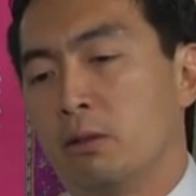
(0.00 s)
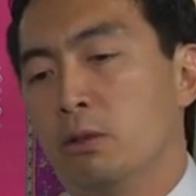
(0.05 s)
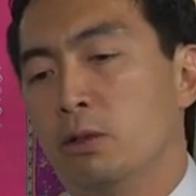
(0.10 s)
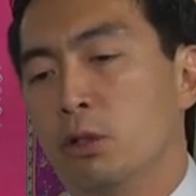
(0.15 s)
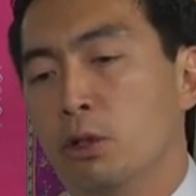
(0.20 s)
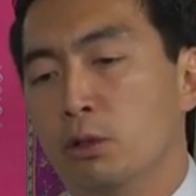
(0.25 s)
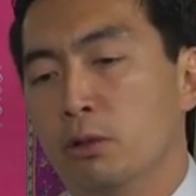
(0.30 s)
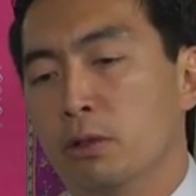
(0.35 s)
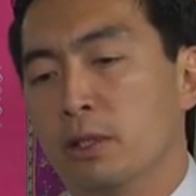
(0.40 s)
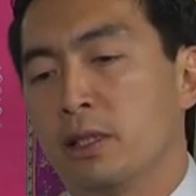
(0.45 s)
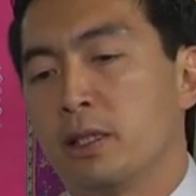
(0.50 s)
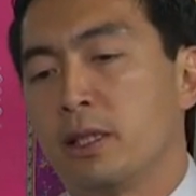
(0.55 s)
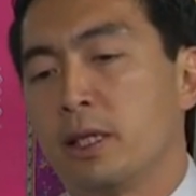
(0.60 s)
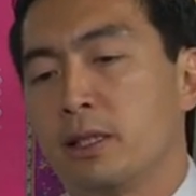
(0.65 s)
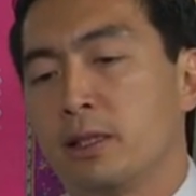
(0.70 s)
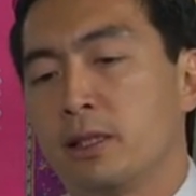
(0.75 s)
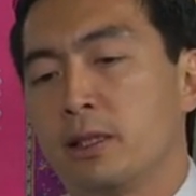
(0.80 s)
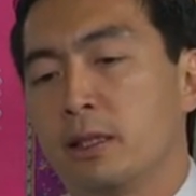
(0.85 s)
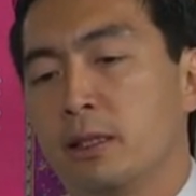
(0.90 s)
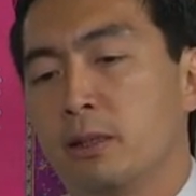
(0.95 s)
know is
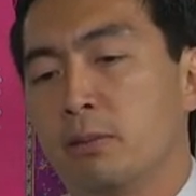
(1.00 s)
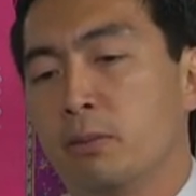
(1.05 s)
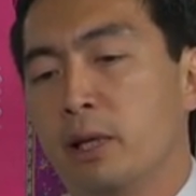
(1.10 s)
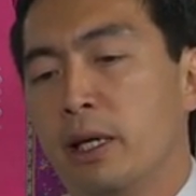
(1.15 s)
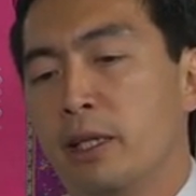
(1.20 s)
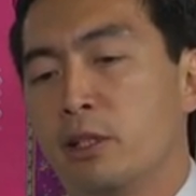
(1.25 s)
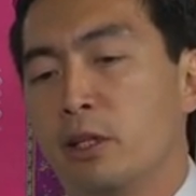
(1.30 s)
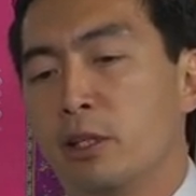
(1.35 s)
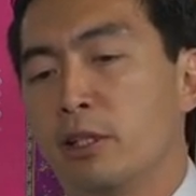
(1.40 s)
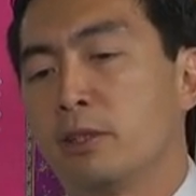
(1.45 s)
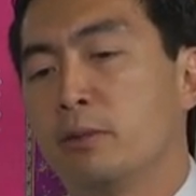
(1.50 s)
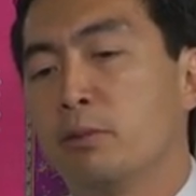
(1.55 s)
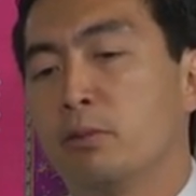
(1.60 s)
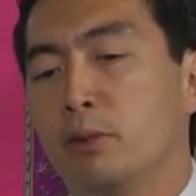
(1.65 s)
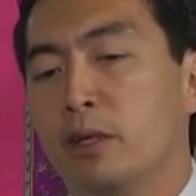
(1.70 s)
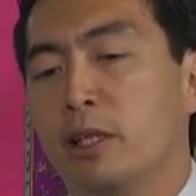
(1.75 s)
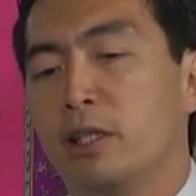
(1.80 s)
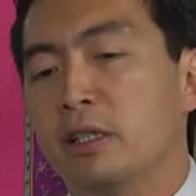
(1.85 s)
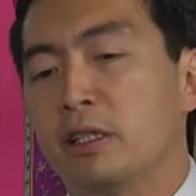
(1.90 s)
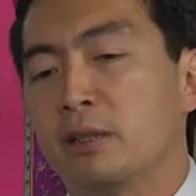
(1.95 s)
that the
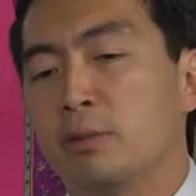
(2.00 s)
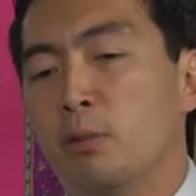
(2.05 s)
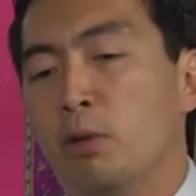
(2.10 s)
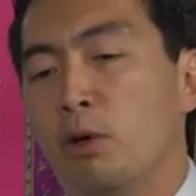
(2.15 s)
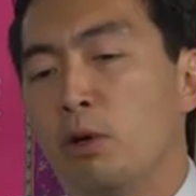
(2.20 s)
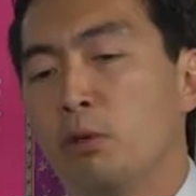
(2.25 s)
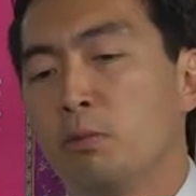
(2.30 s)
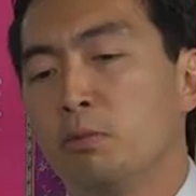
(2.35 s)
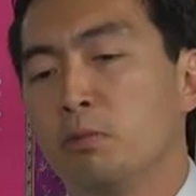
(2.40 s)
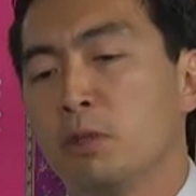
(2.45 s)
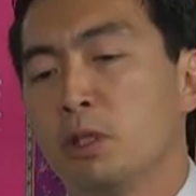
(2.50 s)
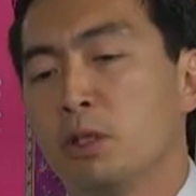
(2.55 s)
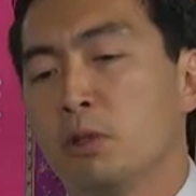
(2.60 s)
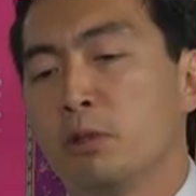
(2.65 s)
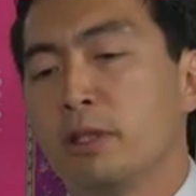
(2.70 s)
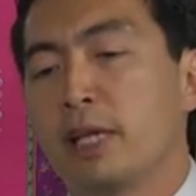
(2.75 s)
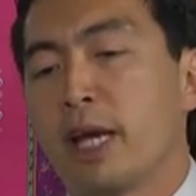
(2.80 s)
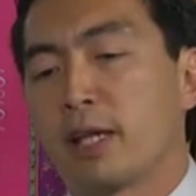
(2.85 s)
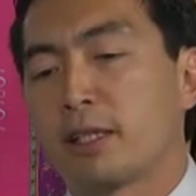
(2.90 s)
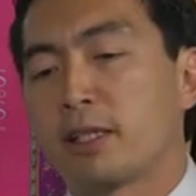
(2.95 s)
adolescent brain is more
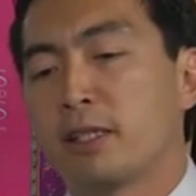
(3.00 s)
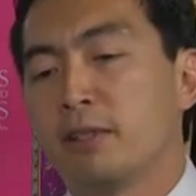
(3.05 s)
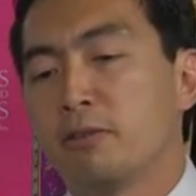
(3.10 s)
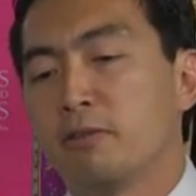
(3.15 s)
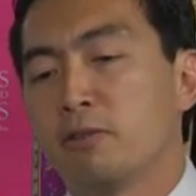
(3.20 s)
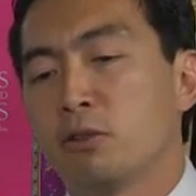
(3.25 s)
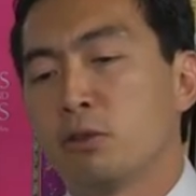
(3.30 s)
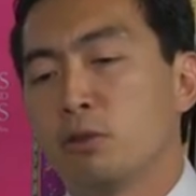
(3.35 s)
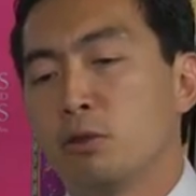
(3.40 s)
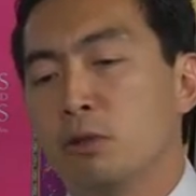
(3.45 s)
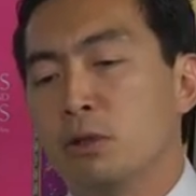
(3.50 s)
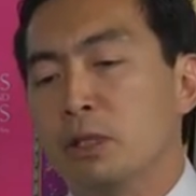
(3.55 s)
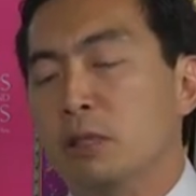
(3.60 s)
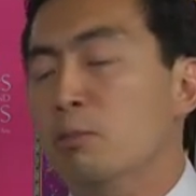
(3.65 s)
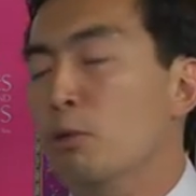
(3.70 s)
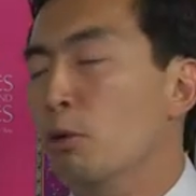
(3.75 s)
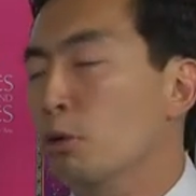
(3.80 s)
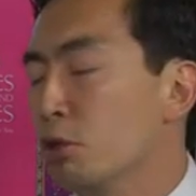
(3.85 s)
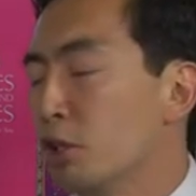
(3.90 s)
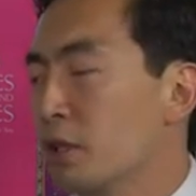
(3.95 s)
reactive to
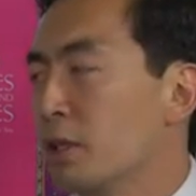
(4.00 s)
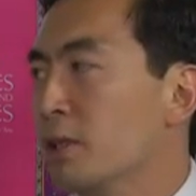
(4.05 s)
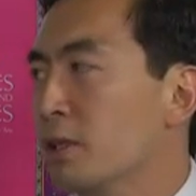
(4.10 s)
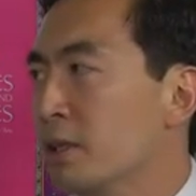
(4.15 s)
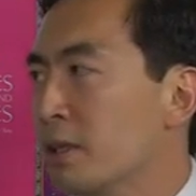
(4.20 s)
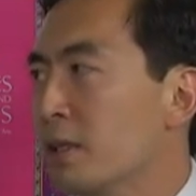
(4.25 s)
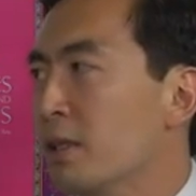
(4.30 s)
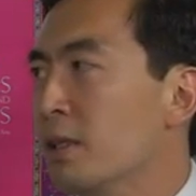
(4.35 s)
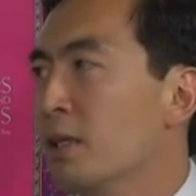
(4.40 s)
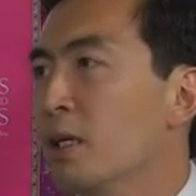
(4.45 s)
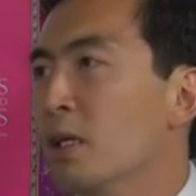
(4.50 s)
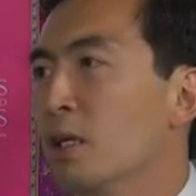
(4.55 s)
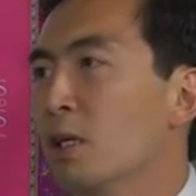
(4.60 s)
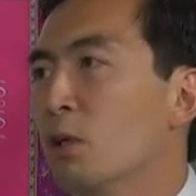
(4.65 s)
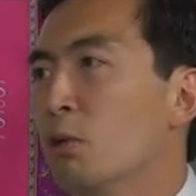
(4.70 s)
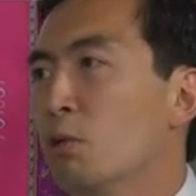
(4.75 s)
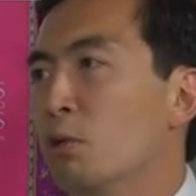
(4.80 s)
emotions. Yes.